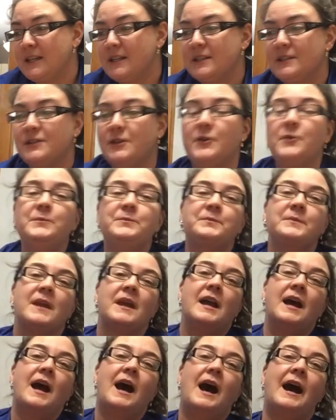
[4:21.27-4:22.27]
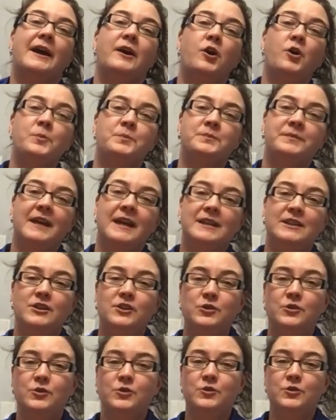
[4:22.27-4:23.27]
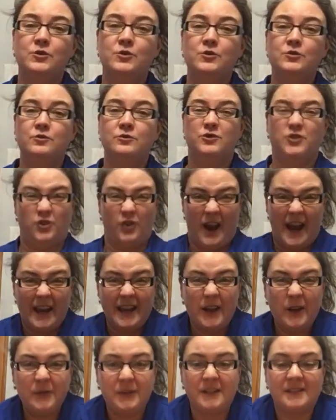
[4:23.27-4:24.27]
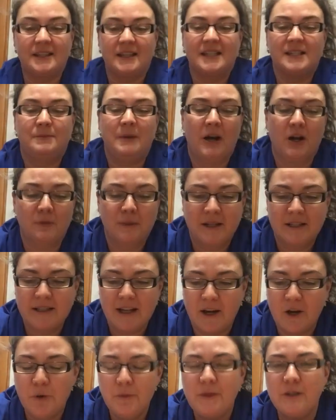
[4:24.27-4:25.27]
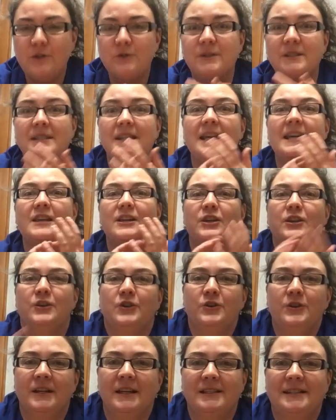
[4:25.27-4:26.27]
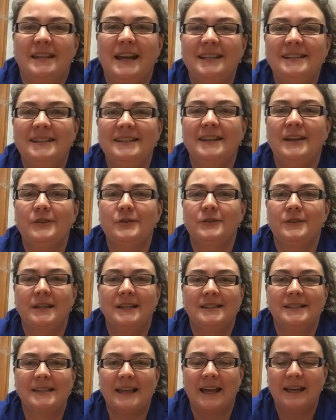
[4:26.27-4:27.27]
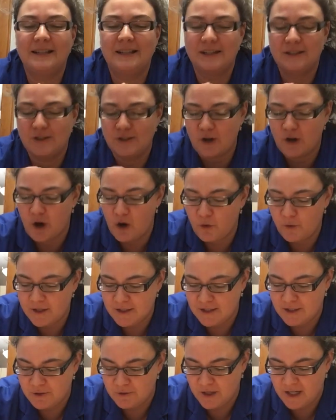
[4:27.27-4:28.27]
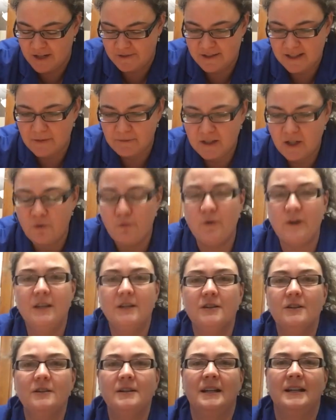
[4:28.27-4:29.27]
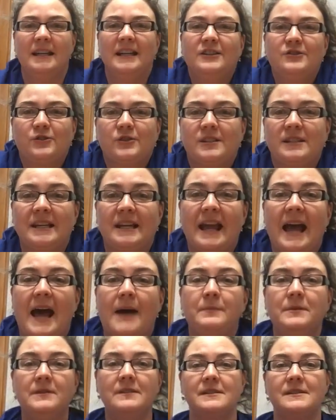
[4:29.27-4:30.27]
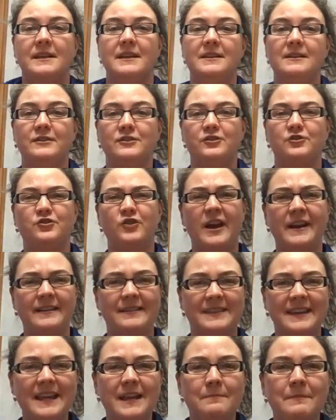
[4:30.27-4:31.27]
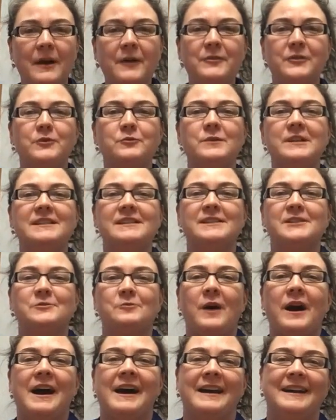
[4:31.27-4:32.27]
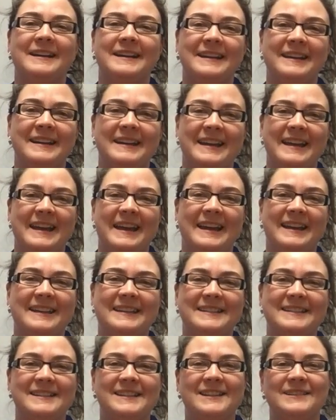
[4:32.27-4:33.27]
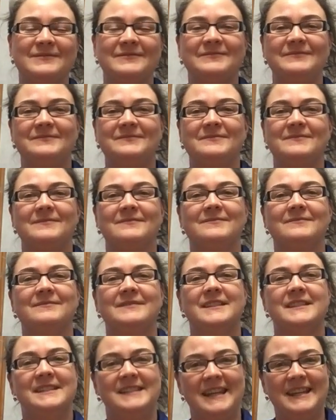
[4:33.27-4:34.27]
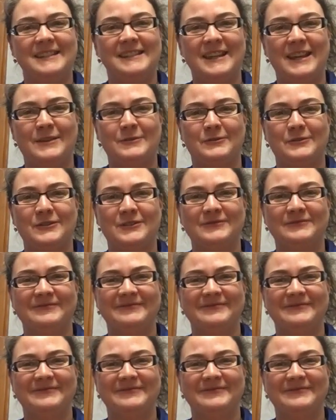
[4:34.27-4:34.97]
So I hope that you try out this experiment. I hope that you stay curious. That's another thing scientists are always doing. If something weird and interesting happens, try to think about the reasons why, and stay safe.